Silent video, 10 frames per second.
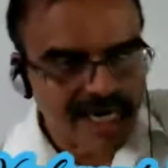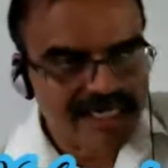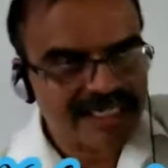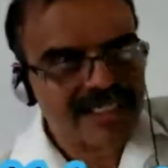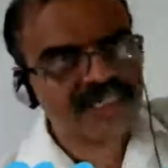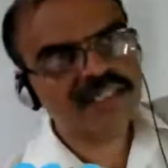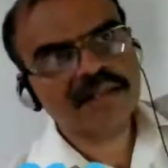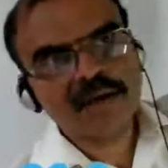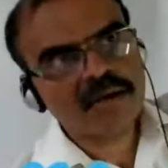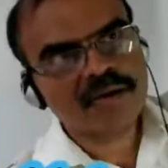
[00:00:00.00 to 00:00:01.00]
it,
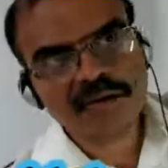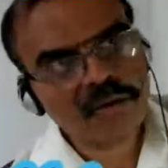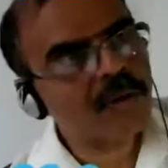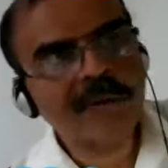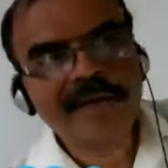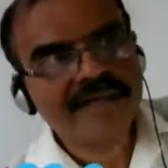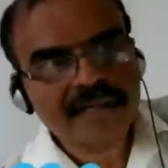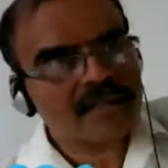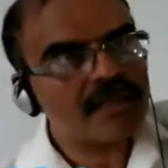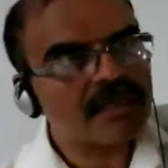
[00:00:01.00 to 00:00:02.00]
or no, it
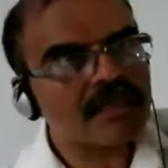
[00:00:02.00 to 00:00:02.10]
doesn't.